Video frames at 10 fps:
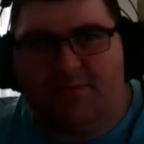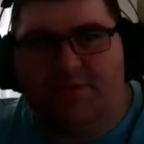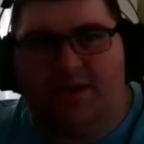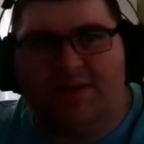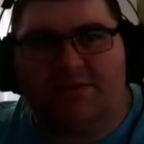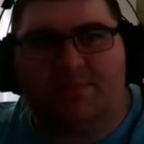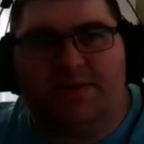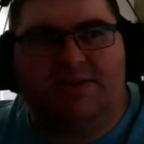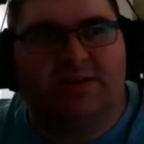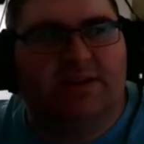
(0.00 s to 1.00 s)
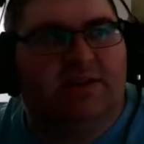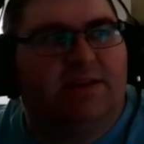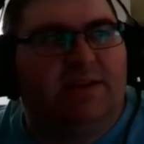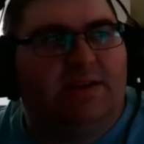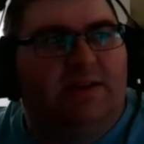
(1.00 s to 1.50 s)
arrays, but
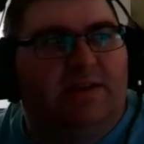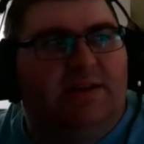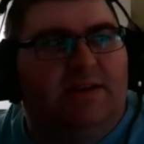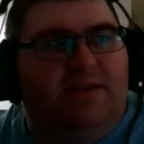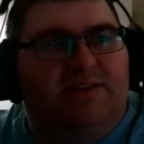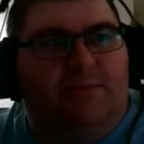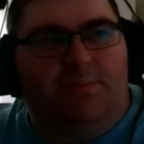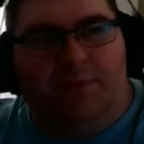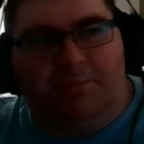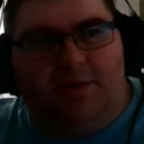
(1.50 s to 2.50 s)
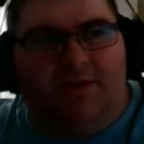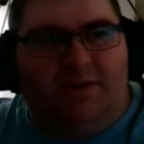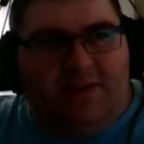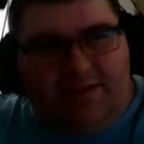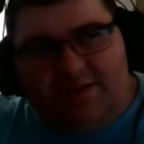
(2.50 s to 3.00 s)
some people are going to
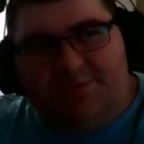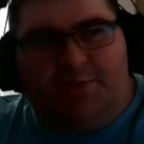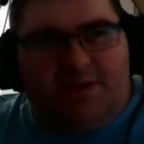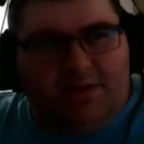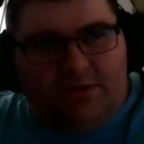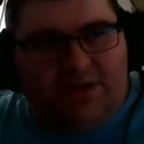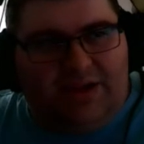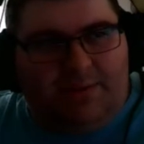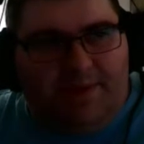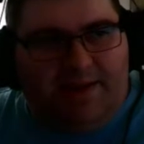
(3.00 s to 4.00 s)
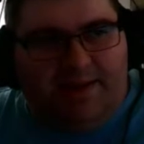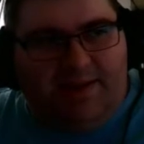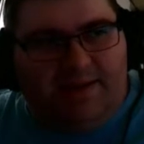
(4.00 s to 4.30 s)
think that's probably a little clickbaity.